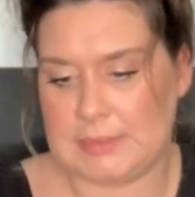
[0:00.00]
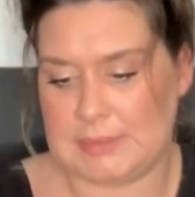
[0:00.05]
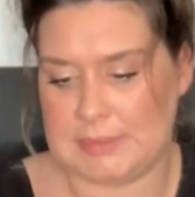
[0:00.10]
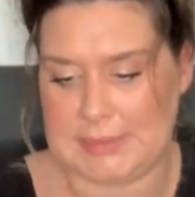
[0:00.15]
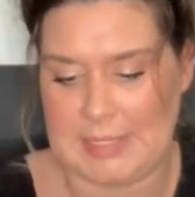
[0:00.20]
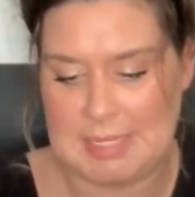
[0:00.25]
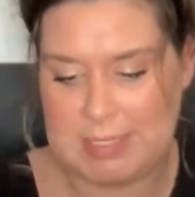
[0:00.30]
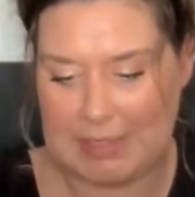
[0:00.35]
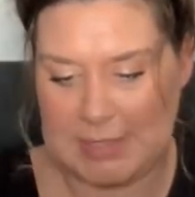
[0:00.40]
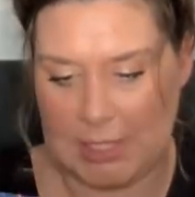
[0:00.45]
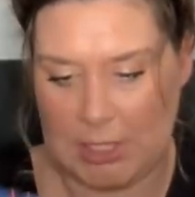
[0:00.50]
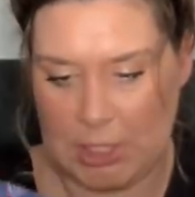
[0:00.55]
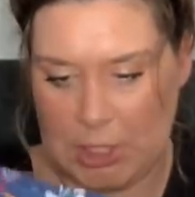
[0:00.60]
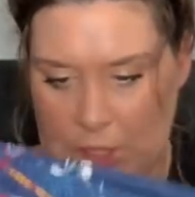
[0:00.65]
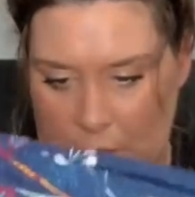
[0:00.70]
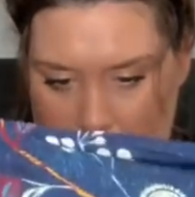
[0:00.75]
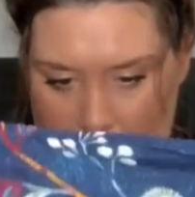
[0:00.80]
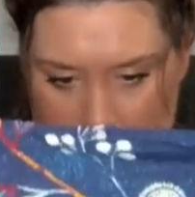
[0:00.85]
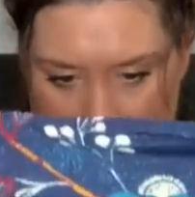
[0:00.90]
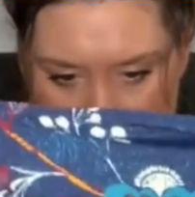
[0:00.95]
Size
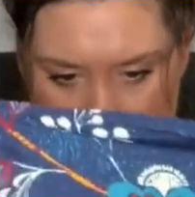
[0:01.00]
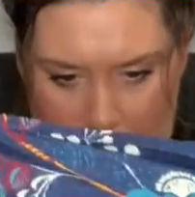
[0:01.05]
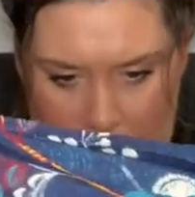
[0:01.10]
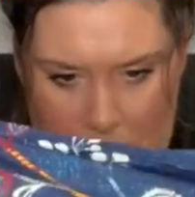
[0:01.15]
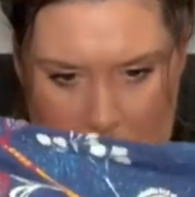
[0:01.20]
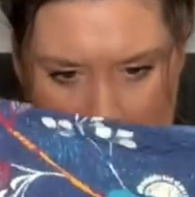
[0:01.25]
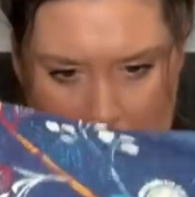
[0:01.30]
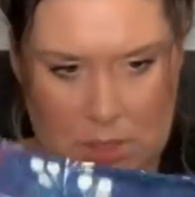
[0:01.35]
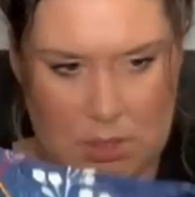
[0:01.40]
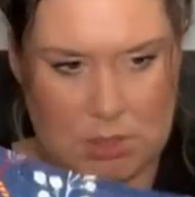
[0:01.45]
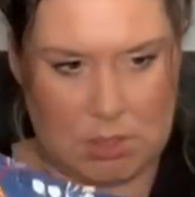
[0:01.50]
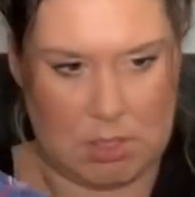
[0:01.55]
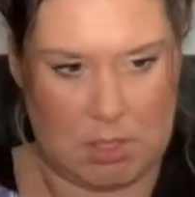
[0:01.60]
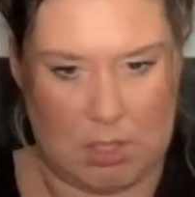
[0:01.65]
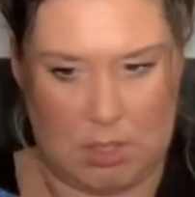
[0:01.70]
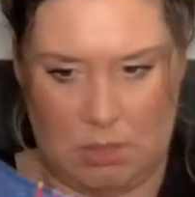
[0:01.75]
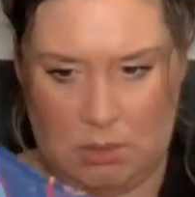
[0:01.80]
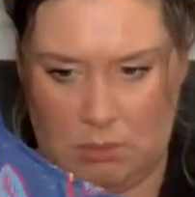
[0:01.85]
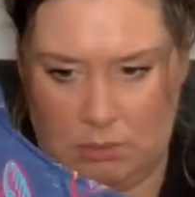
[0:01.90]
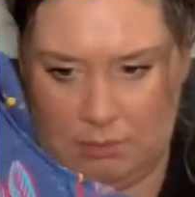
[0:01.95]
large. That's
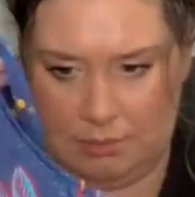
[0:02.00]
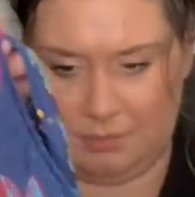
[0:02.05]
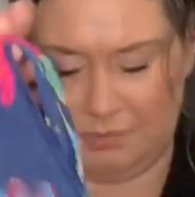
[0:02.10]
cute.